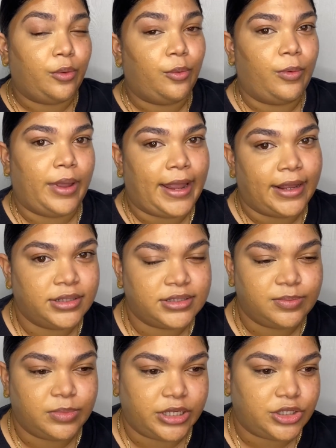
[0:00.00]
where to
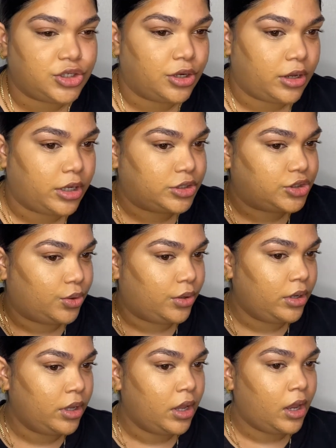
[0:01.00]
place your contour,
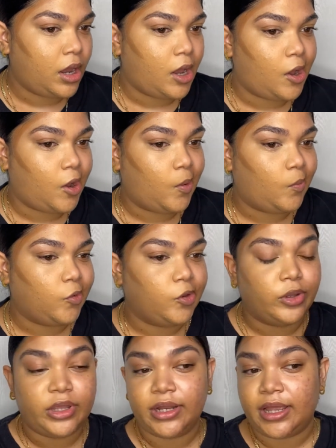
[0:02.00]
you
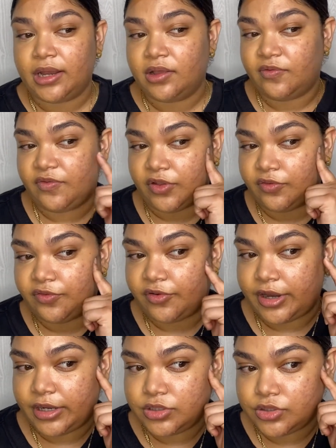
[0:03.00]
can kind of feel for
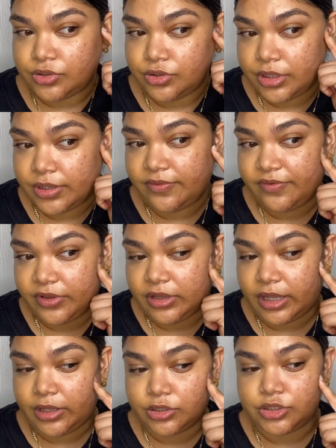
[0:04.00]
it, so you can feel like
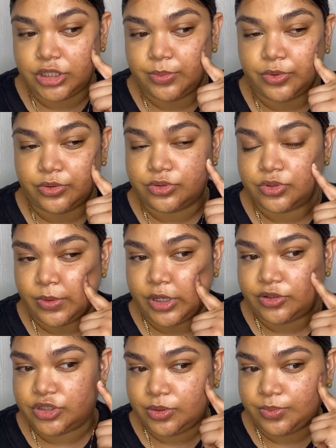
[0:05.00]
your cheekbones, where your
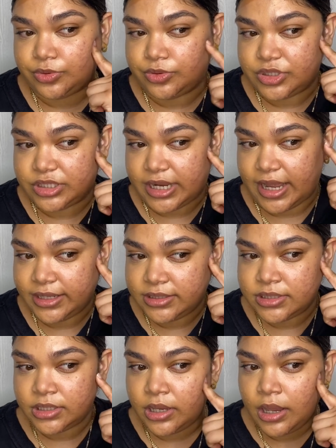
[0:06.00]
cheekbone starts,
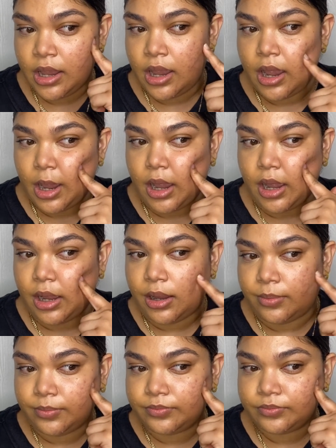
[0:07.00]

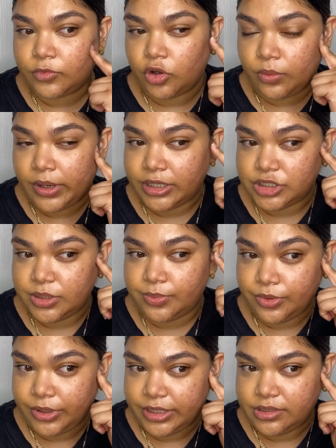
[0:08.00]
or where your cheekbone
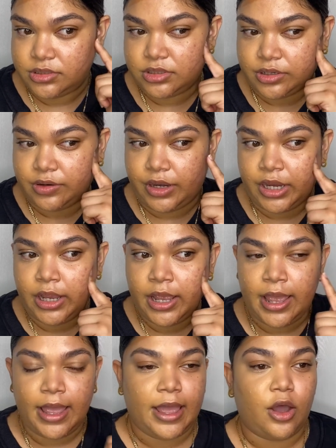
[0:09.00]
is, sorry.
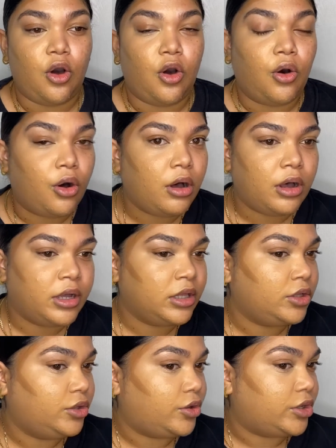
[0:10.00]
Or
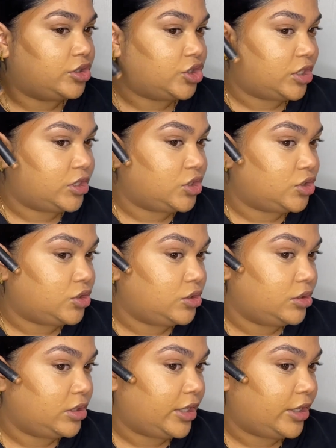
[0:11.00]
you can just
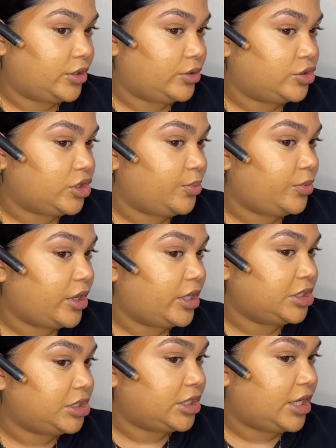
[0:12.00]
like use your
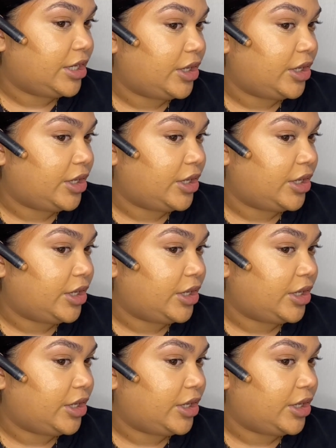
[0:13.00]
brush, and